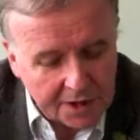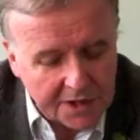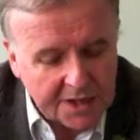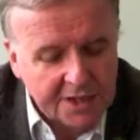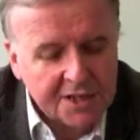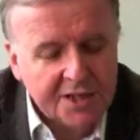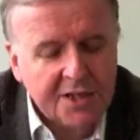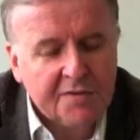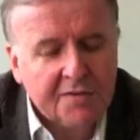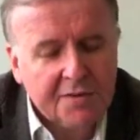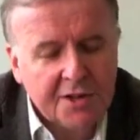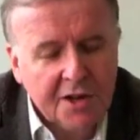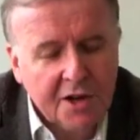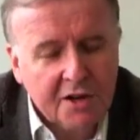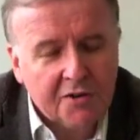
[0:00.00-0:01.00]
Now,
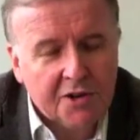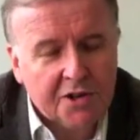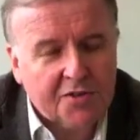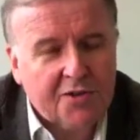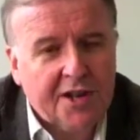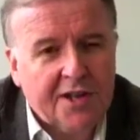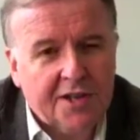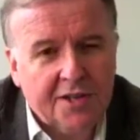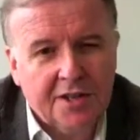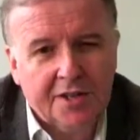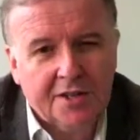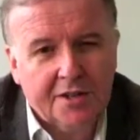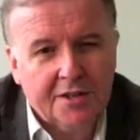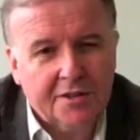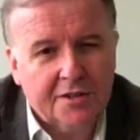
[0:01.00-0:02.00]
the Irish have had
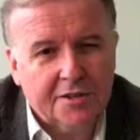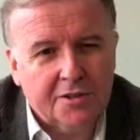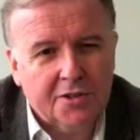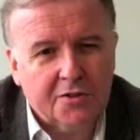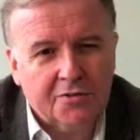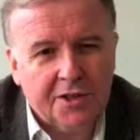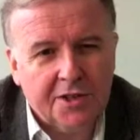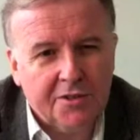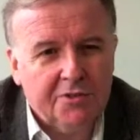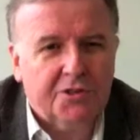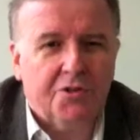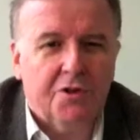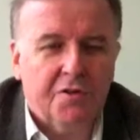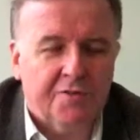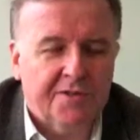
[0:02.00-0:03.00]
a software
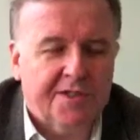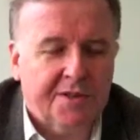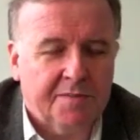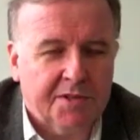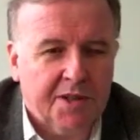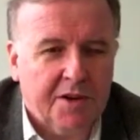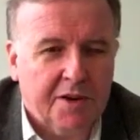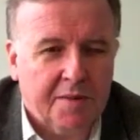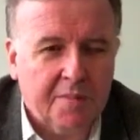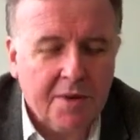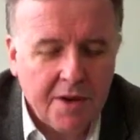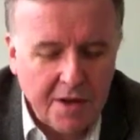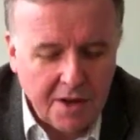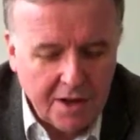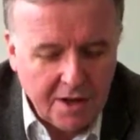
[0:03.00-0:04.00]
user group for some time.
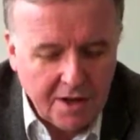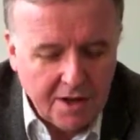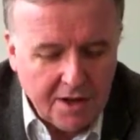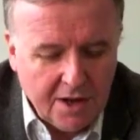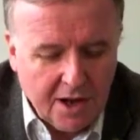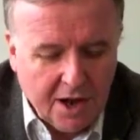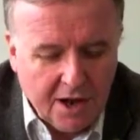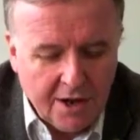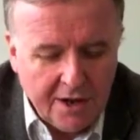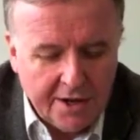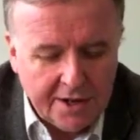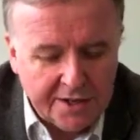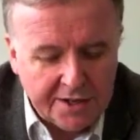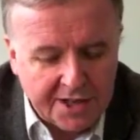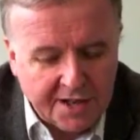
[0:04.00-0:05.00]

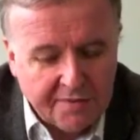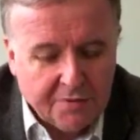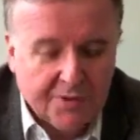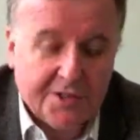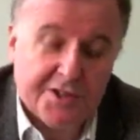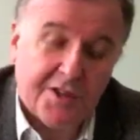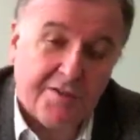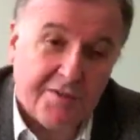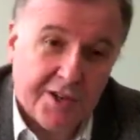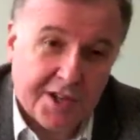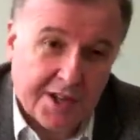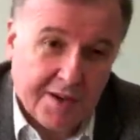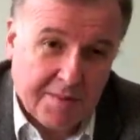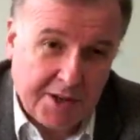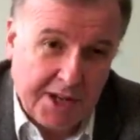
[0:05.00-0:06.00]
I, together with the software
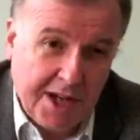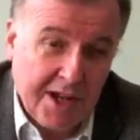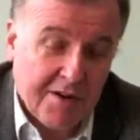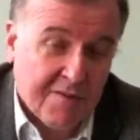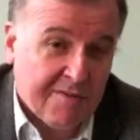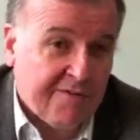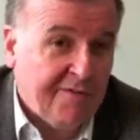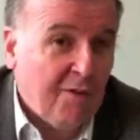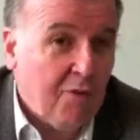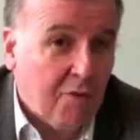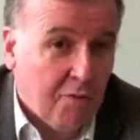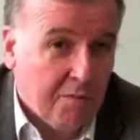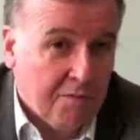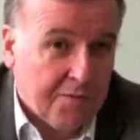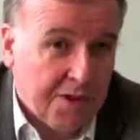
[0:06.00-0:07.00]
company, helped
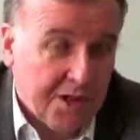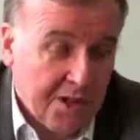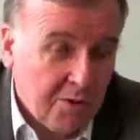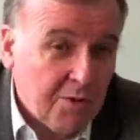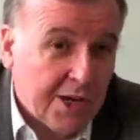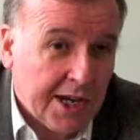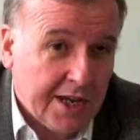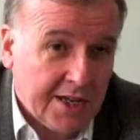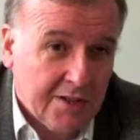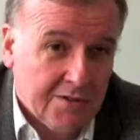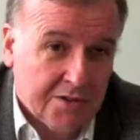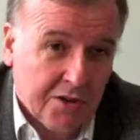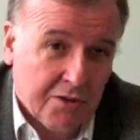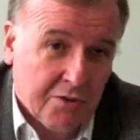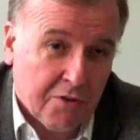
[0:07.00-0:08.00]
form the UK
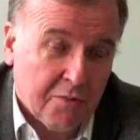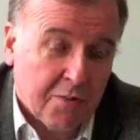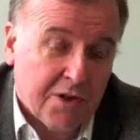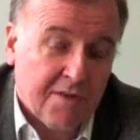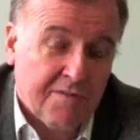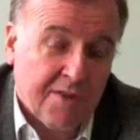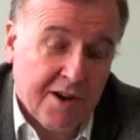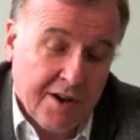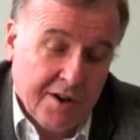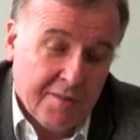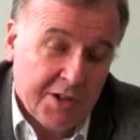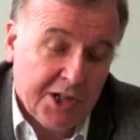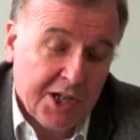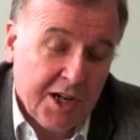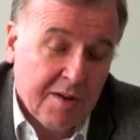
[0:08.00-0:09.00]
user group, and in fact
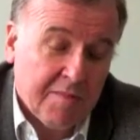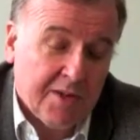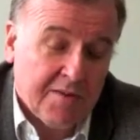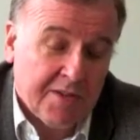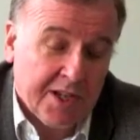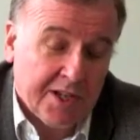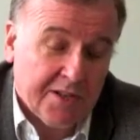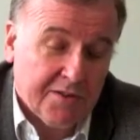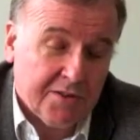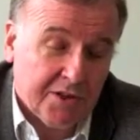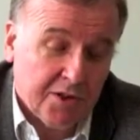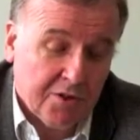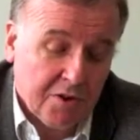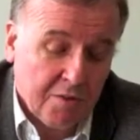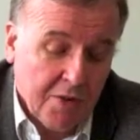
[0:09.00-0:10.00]
I'm chairman of our user
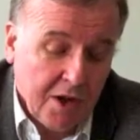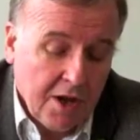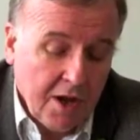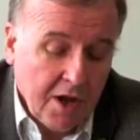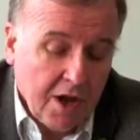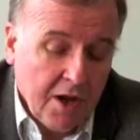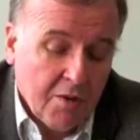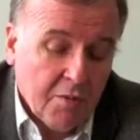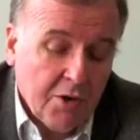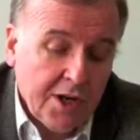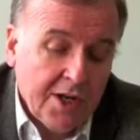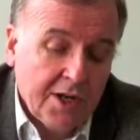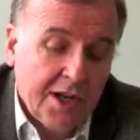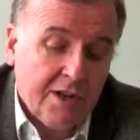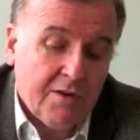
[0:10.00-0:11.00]
group, and
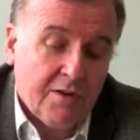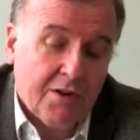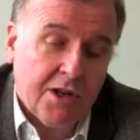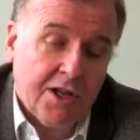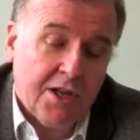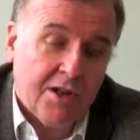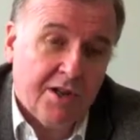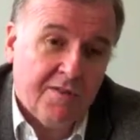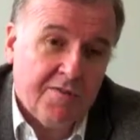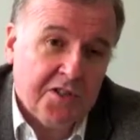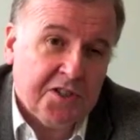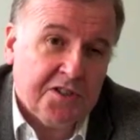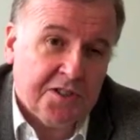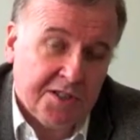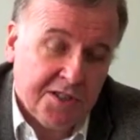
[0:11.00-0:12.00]
we're now looking at
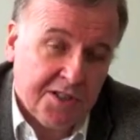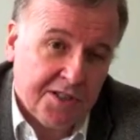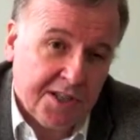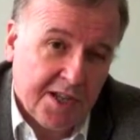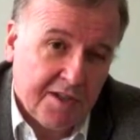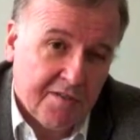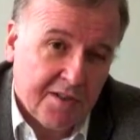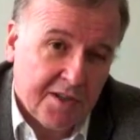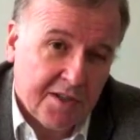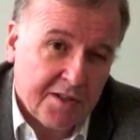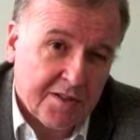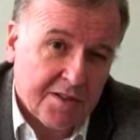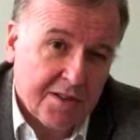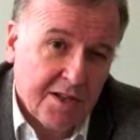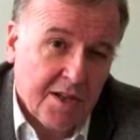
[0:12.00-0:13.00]
efficiency
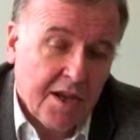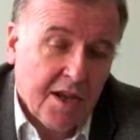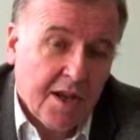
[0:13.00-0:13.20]
savings